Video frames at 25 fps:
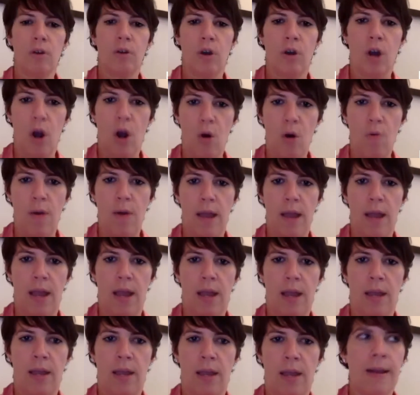
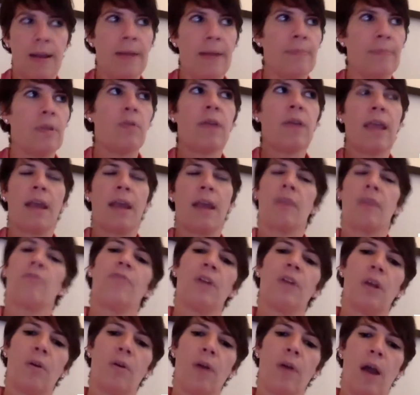going, you can't
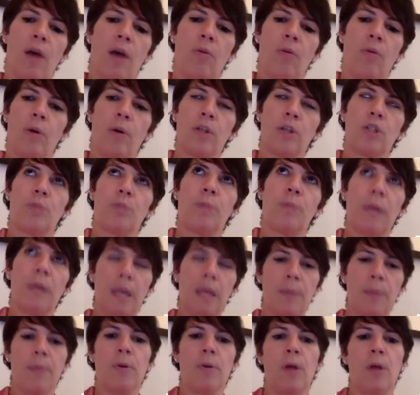figure out which
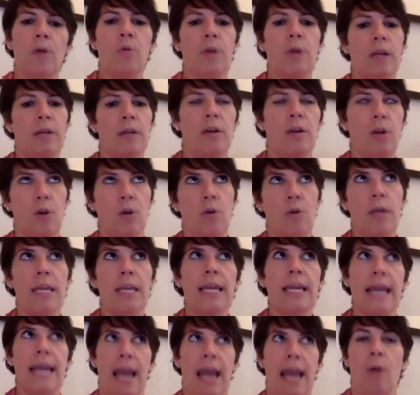people who
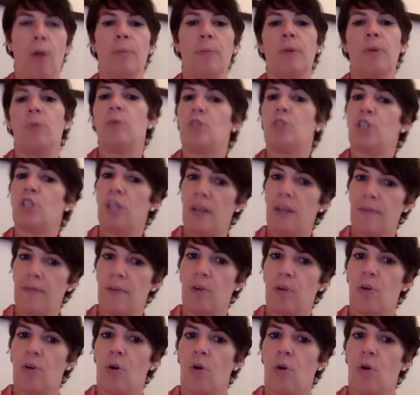can help you achieve
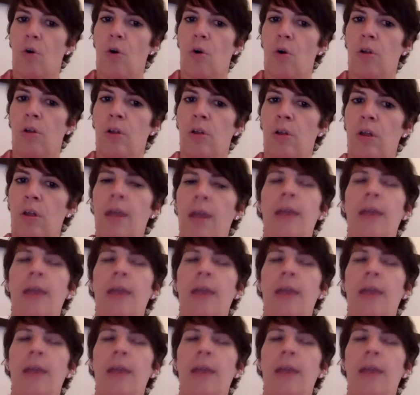your goal.